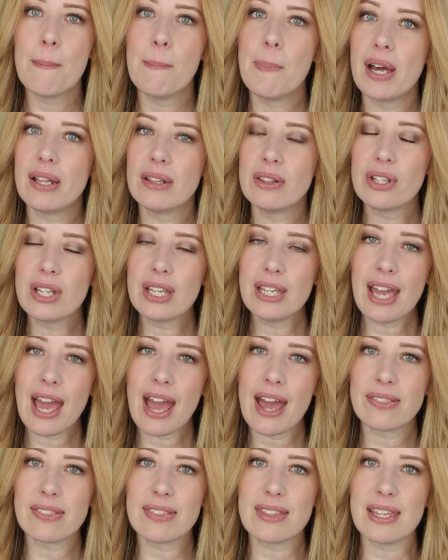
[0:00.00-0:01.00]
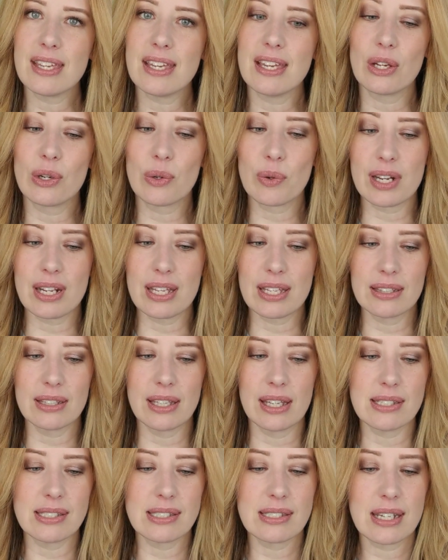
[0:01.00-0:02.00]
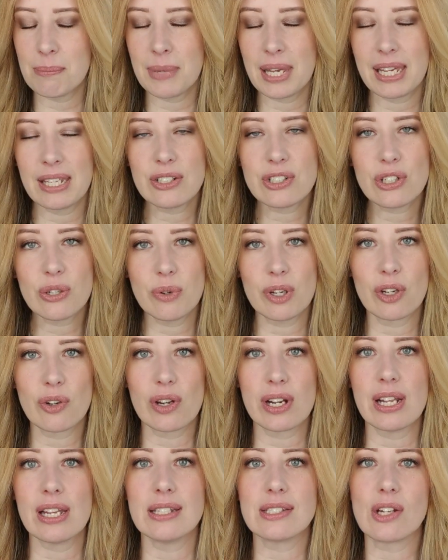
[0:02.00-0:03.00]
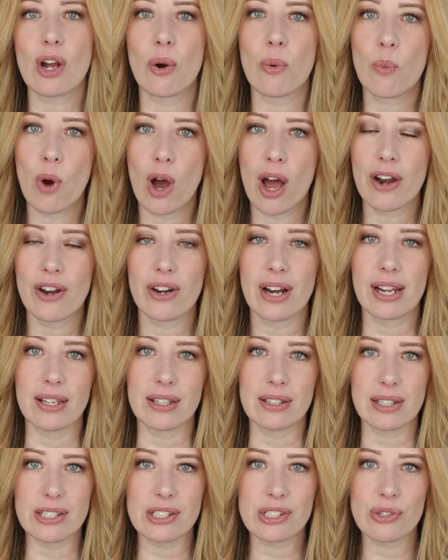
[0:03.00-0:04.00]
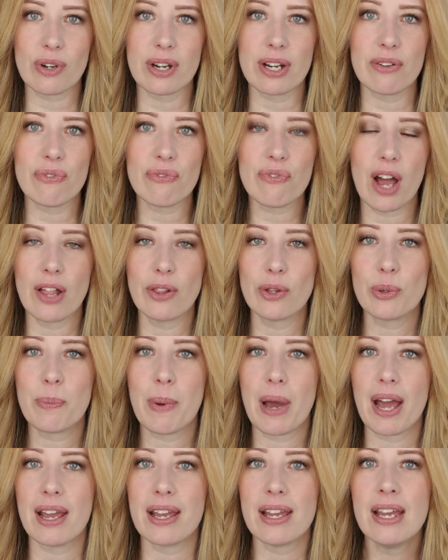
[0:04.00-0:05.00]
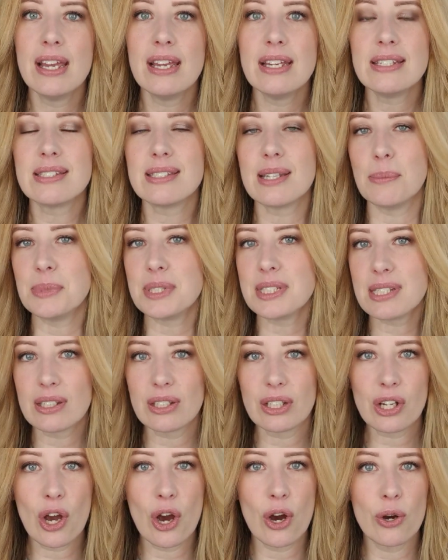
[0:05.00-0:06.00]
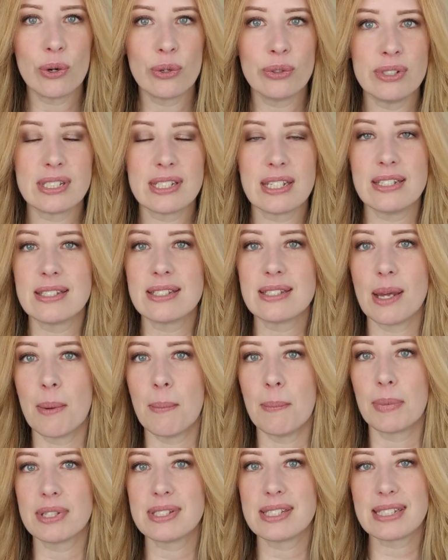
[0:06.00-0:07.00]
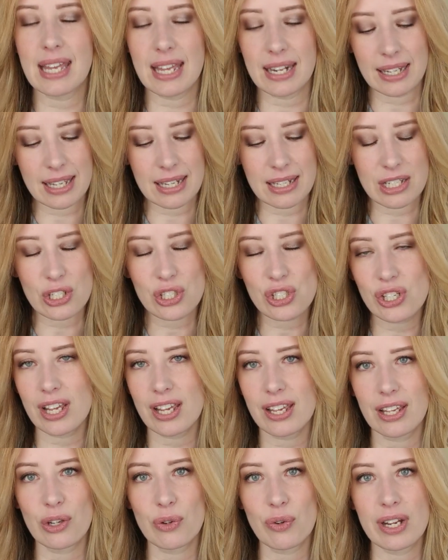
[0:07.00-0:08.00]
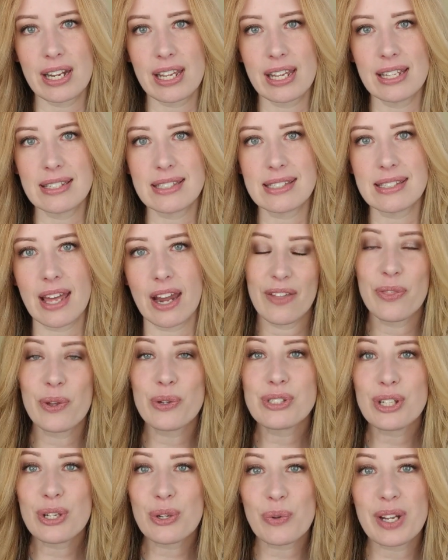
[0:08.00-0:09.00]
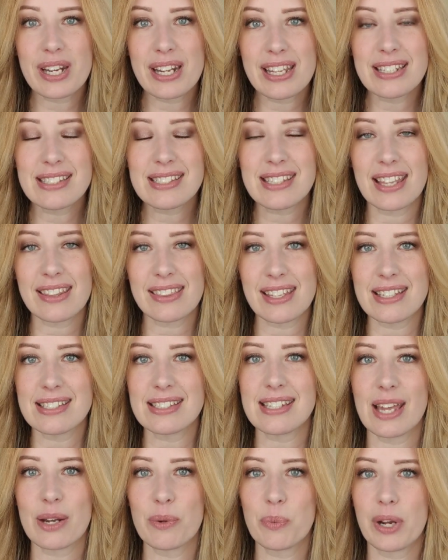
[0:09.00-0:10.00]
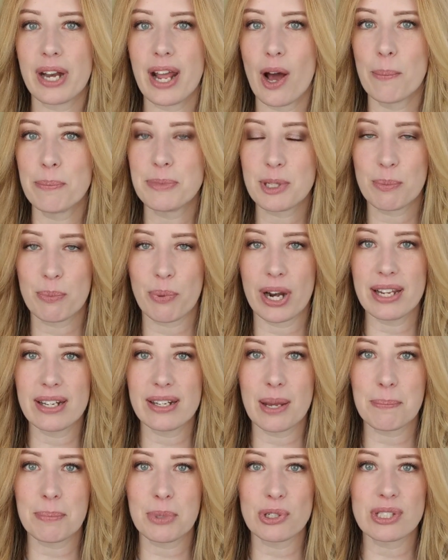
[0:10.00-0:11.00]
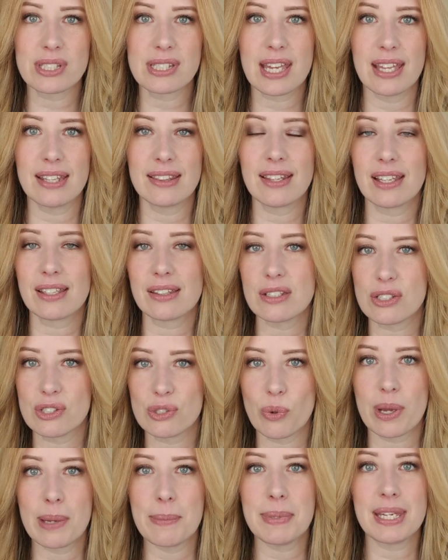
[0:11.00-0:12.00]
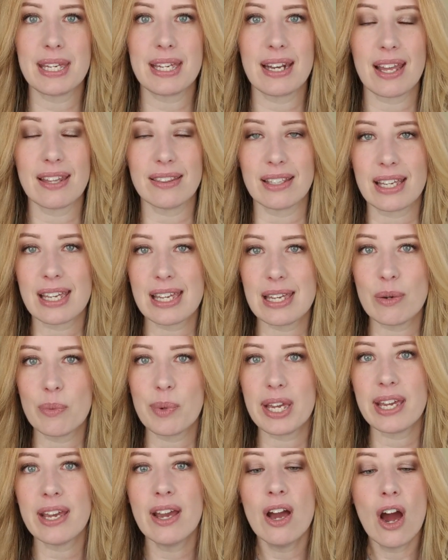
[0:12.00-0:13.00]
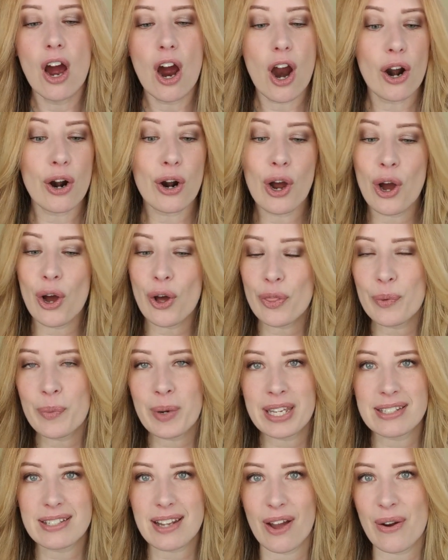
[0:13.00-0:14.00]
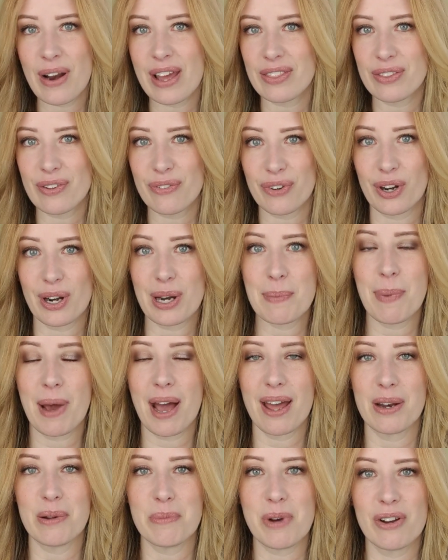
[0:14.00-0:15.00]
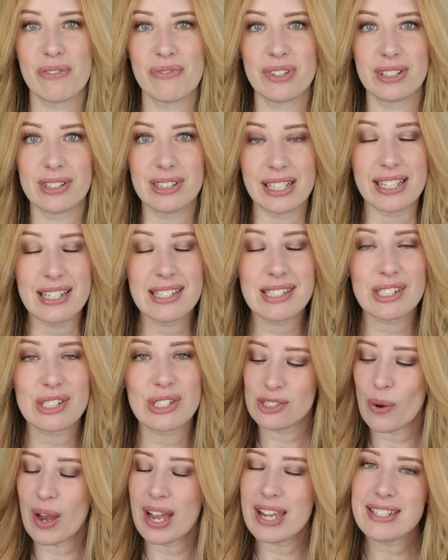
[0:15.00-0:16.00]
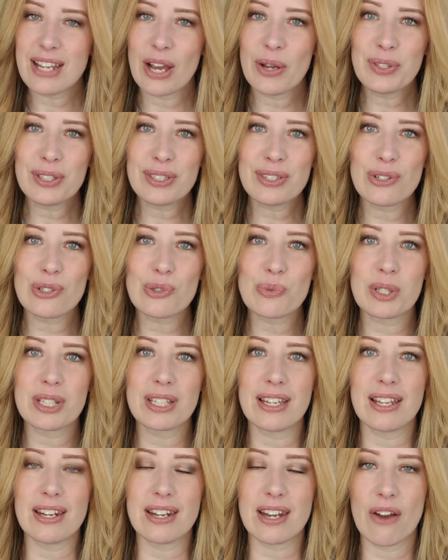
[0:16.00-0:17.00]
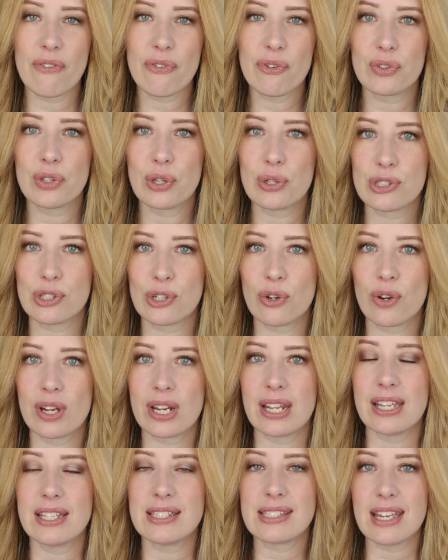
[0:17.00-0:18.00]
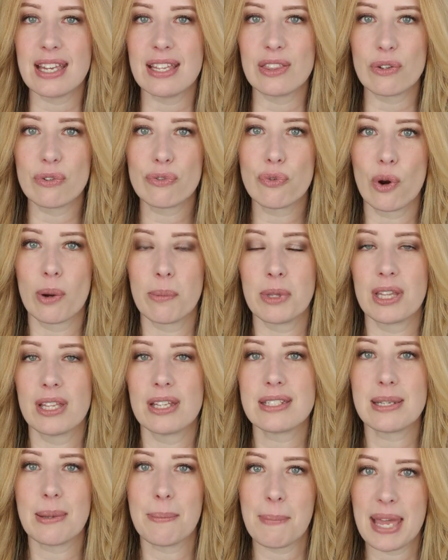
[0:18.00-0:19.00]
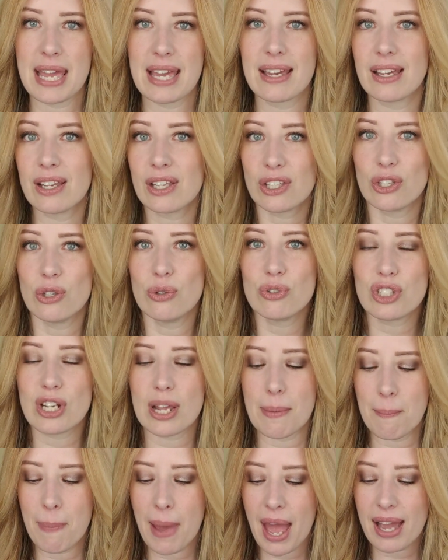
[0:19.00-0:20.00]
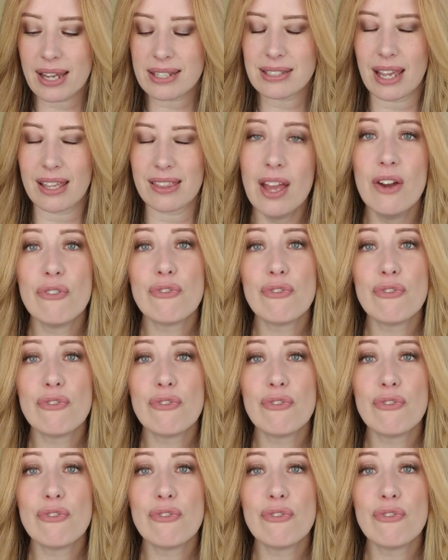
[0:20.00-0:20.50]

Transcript: But looking at the ingredient list, the main two ingredients are water and glycerin, followed by some silicones and some skin conditioning ingredients. And those ingredients that they said would help to brighten up your skin, like the soybean and the kiwi, are all the way down at the very bottom of the list. So I doubt that there's really enough of those ingredients in the formula to make a huge impact.